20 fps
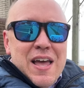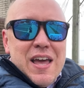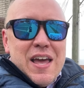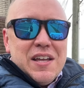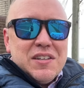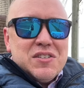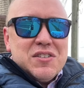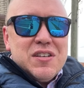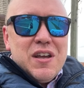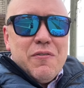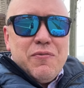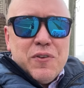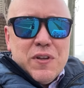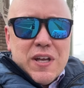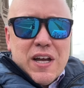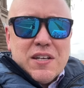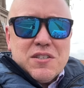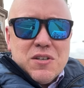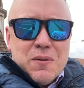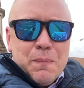it's definitely
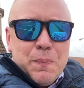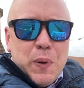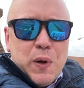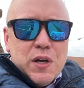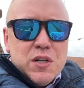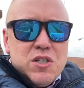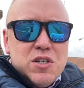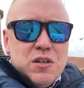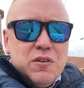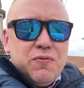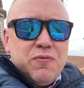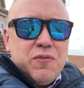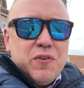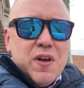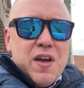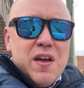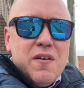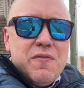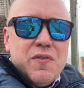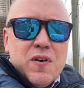got some punchy
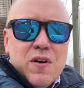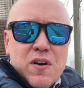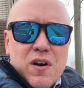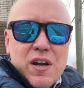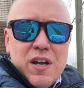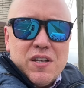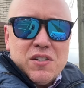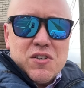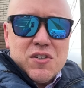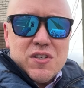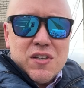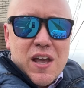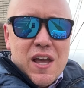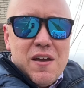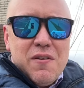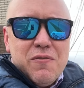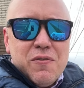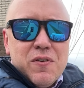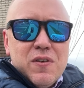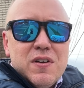flavor. It's
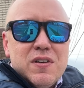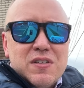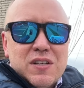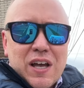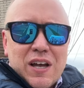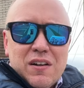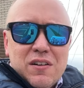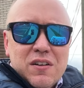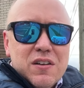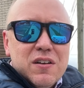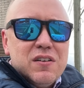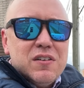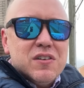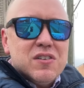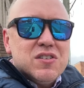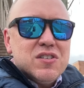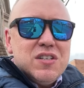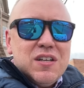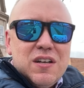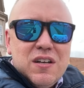savory. It's got a little
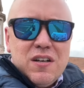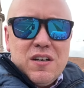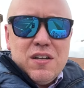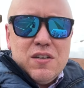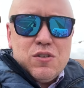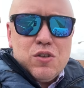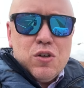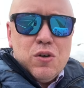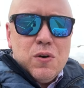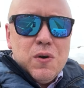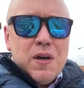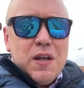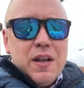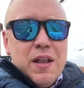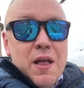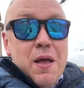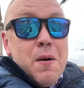acidity to it.